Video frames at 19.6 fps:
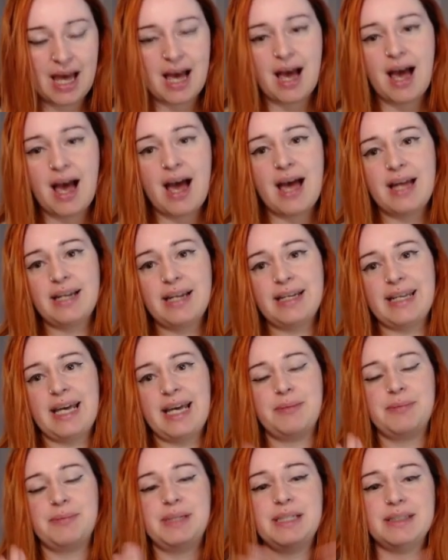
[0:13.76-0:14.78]
And
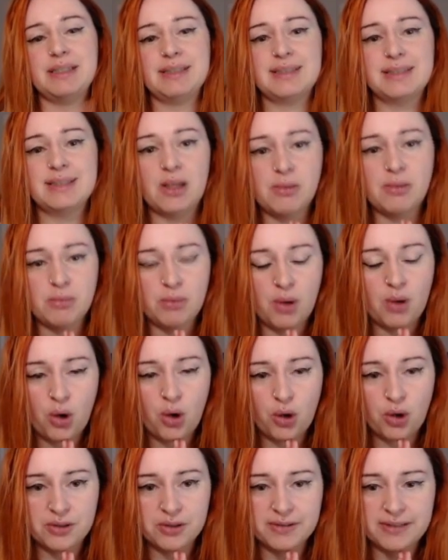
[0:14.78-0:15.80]
that means some
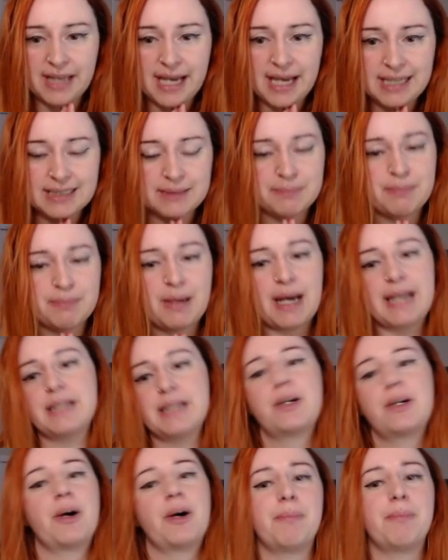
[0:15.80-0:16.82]
old decks
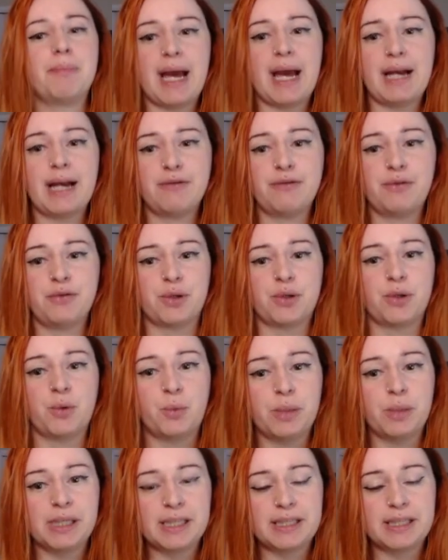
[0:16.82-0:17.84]
might come back for a
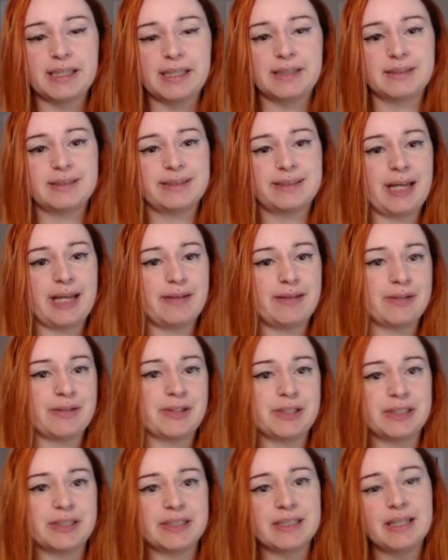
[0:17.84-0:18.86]
week in
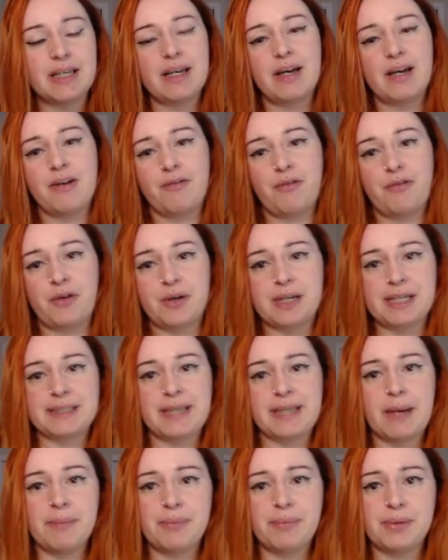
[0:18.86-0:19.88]
standard. For
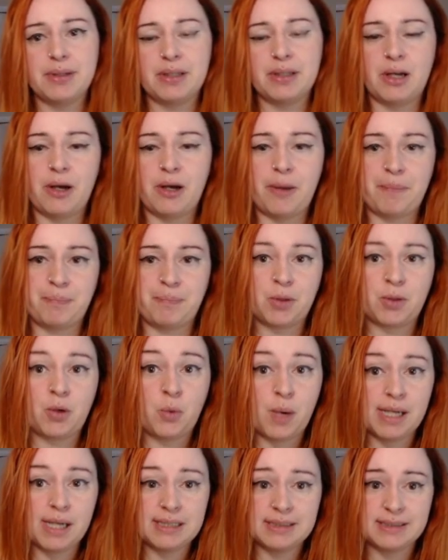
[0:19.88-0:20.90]
example,
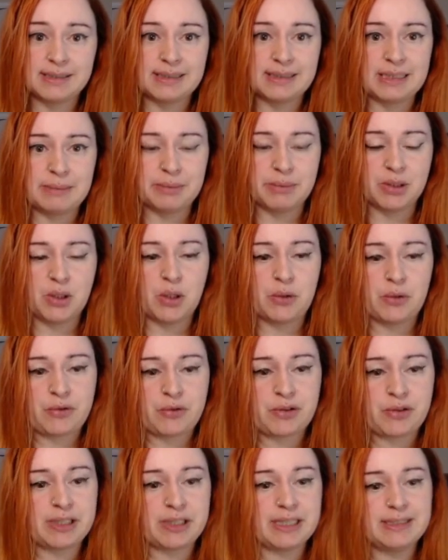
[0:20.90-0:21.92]
Quest Demon
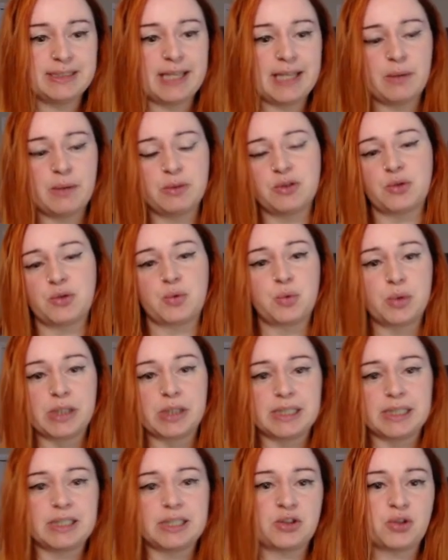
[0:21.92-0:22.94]
Hunter. This deck was
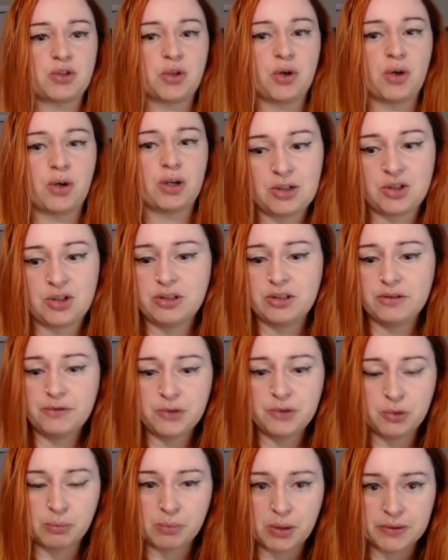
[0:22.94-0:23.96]
really strong just a
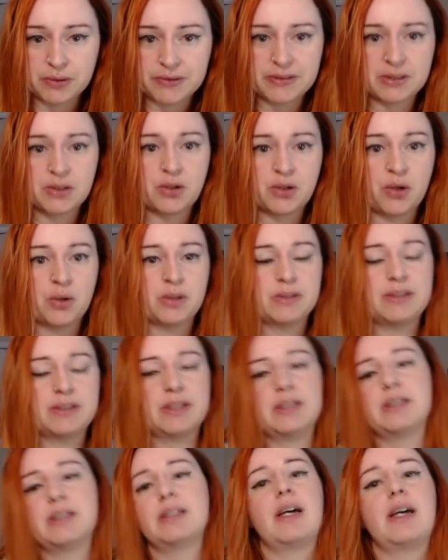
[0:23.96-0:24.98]
few months ago
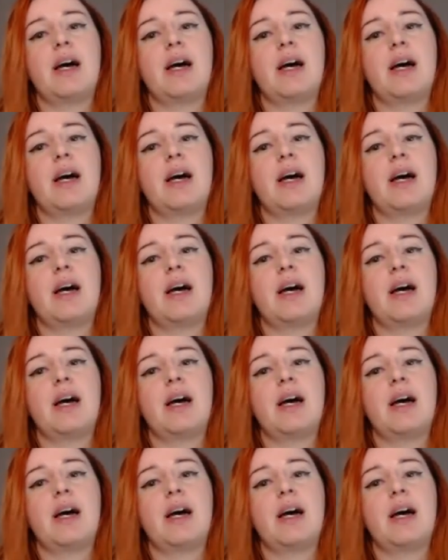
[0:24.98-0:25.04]
until